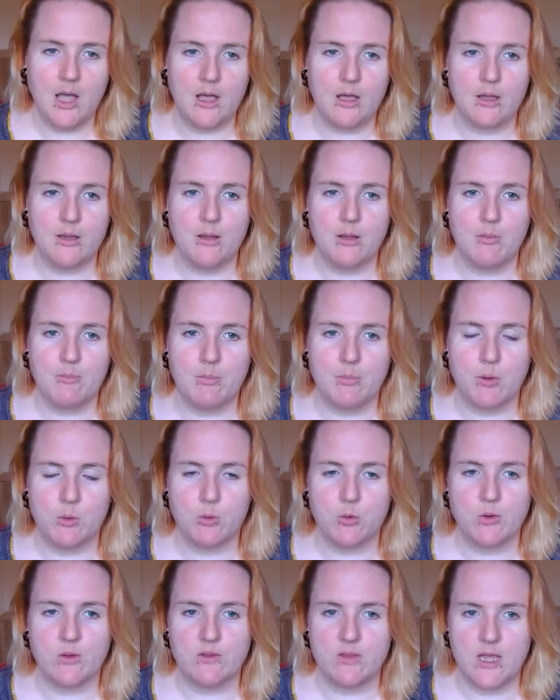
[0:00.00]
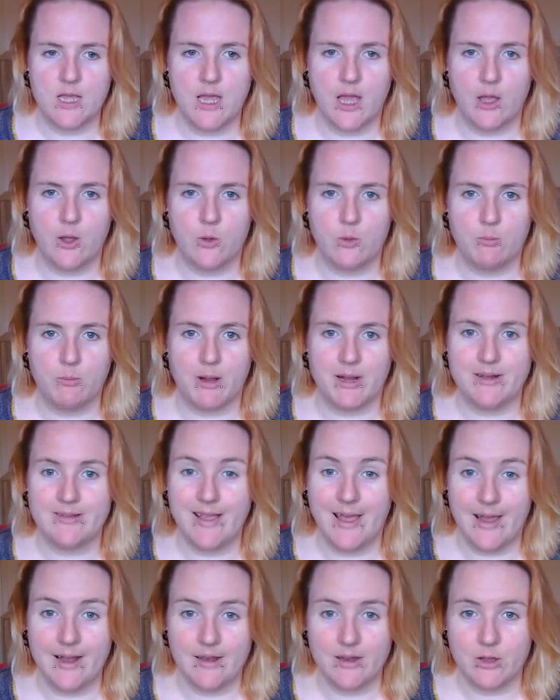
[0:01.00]
But we'll see how my
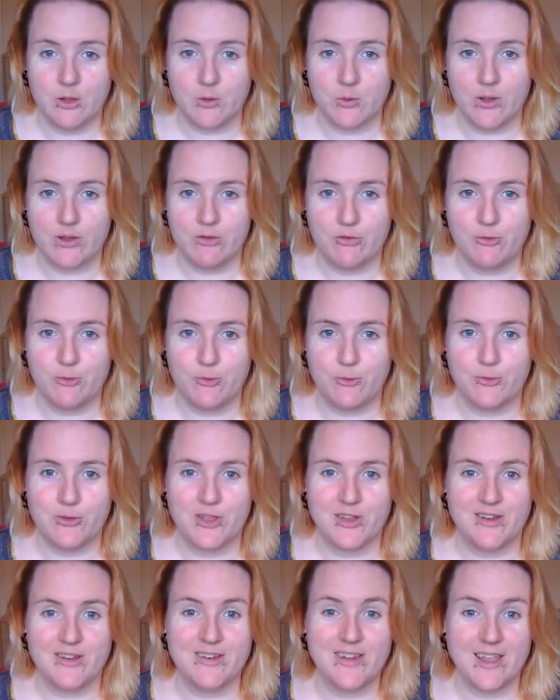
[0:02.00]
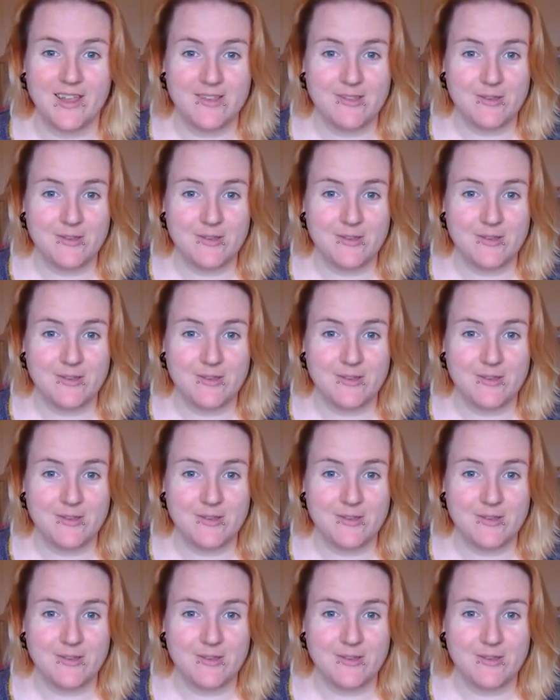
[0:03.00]
technical issues continue.